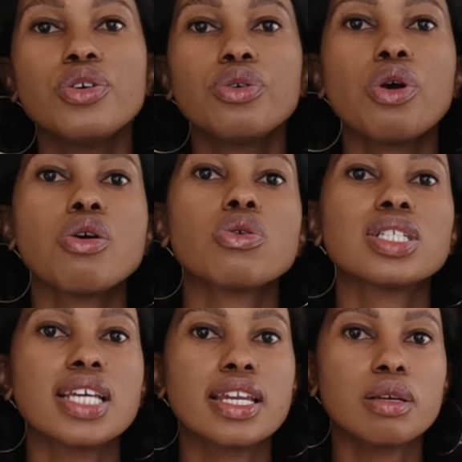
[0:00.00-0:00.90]
you go
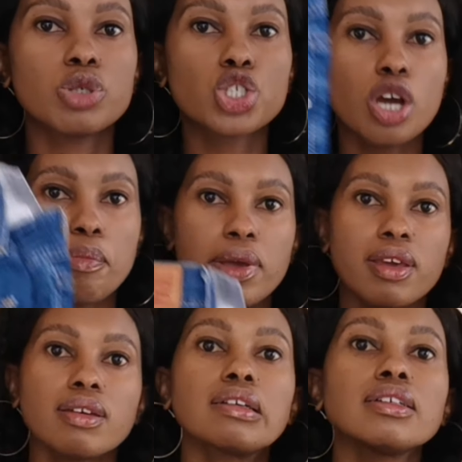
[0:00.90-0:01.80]
denim
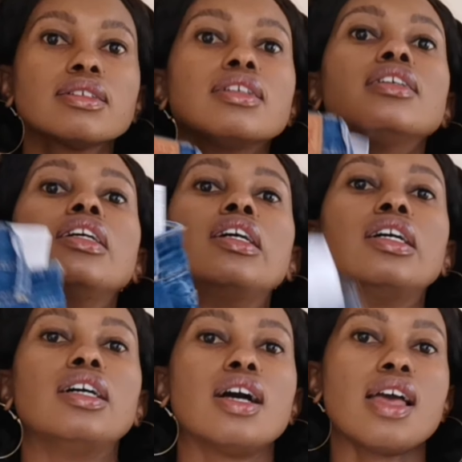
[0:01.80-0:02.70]
shopping
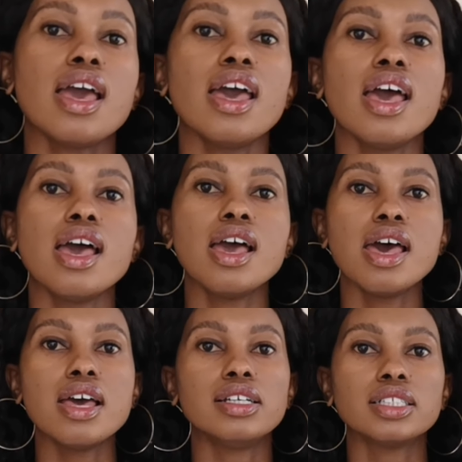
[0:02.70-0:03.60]

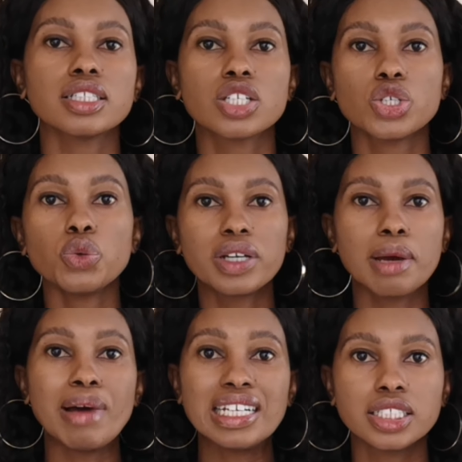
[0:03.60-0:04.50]
and you want
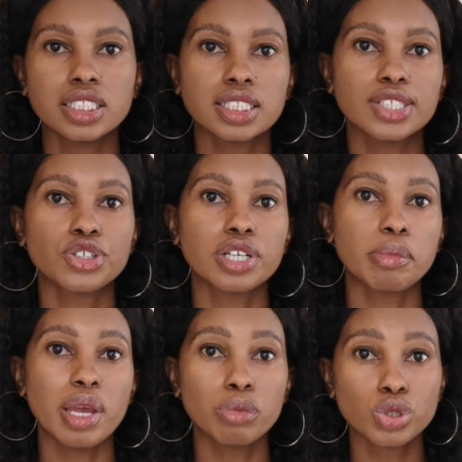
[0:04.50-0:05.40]
to buy jeans that you're going to
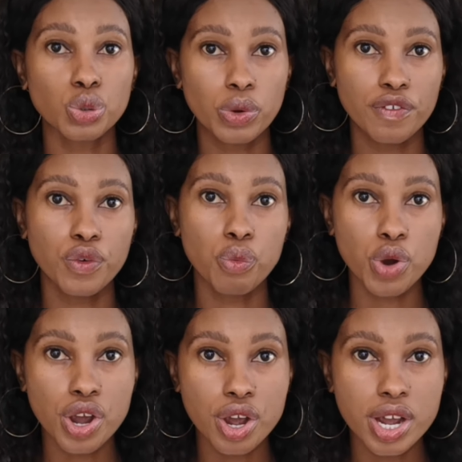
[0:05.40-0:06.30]
be able to wear for
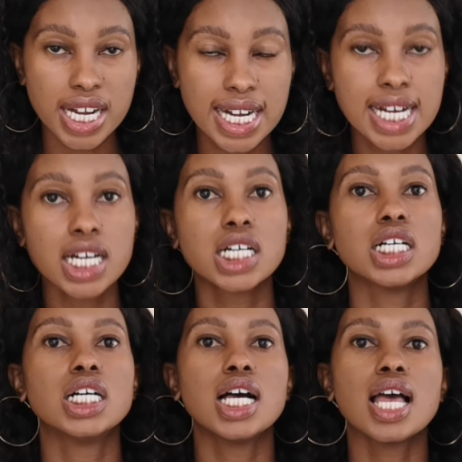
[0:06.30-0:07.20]
work,
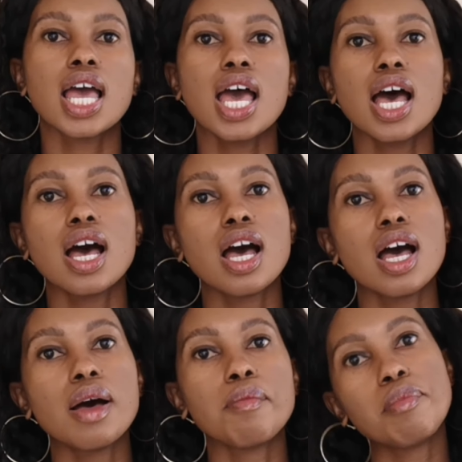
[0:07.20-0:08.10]

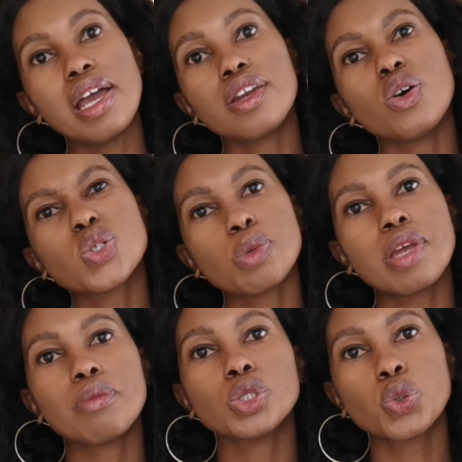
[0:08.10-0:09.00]
and also
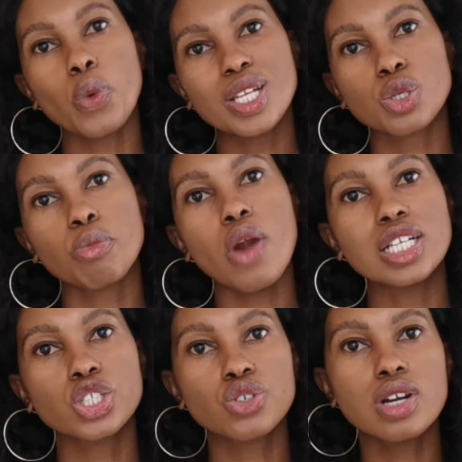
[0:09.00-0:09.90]
be able to wear to
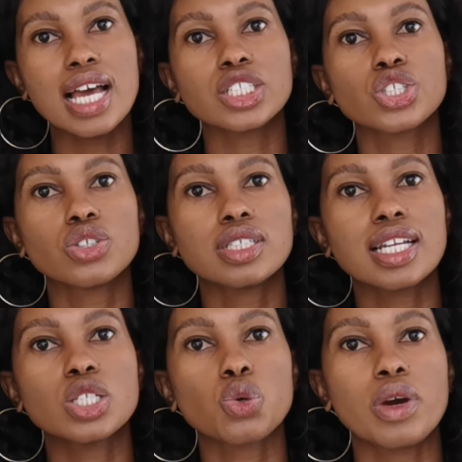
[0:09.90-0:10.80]
brunch, to lunch, to
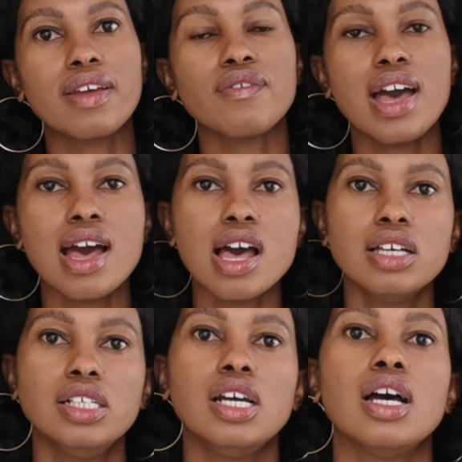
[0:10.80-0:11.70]
dinner, to whatever,
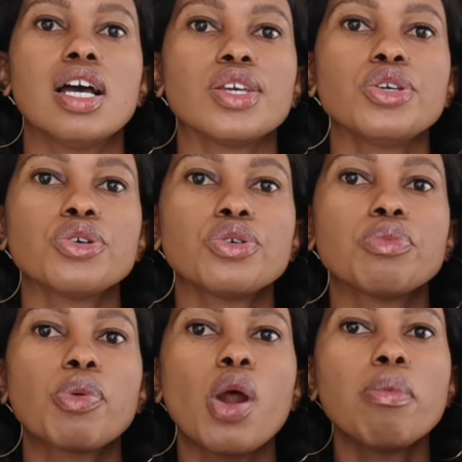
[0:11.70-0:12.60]

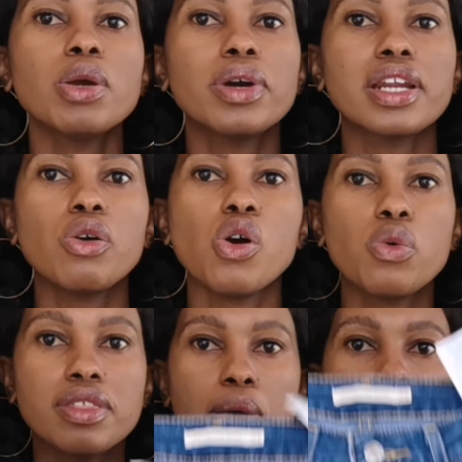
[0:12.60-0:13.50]
you probably want to go
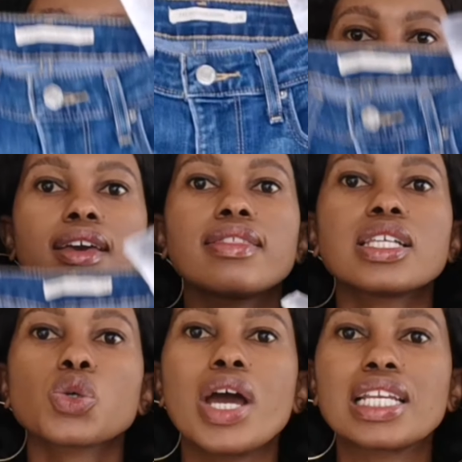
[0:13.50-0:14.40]
with a pair
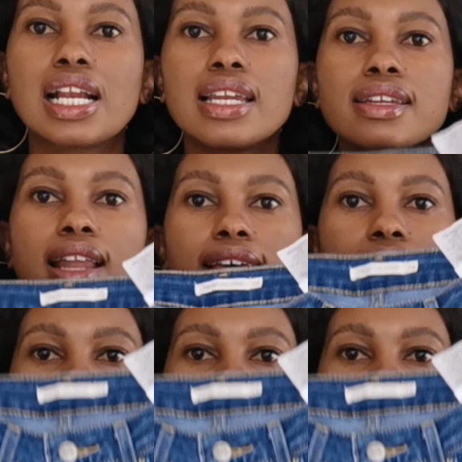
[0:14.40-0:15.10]
that's quite clean like